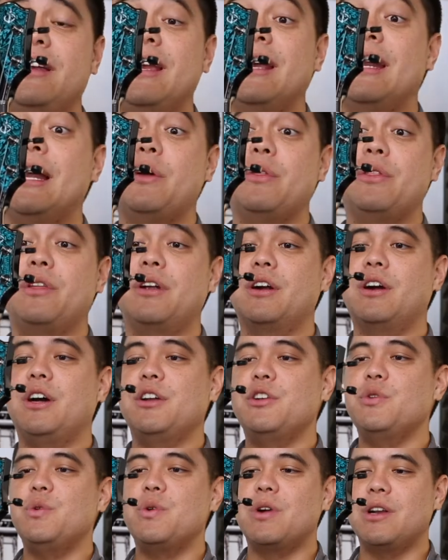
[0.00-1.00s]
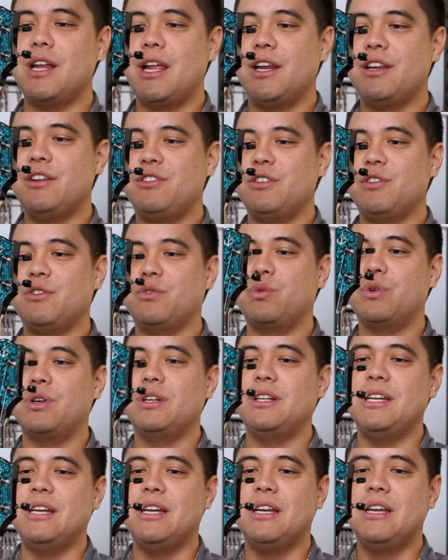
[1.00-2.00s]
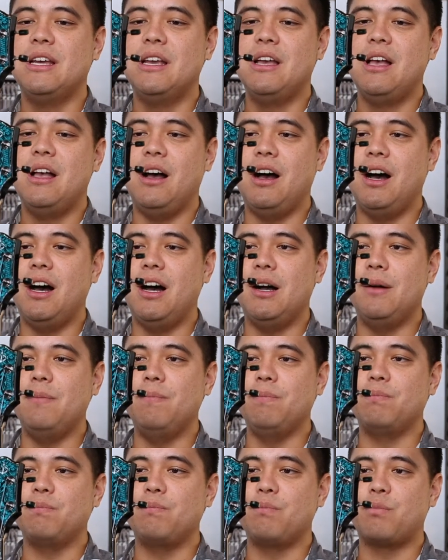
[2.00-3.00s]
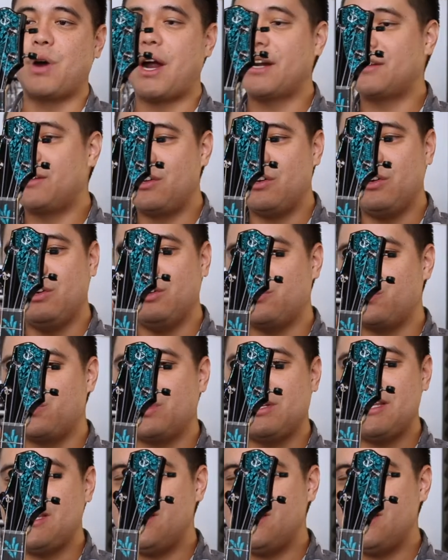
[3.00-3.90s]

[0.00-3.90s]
get out there on your ukuleles. It's really um, practical. It's really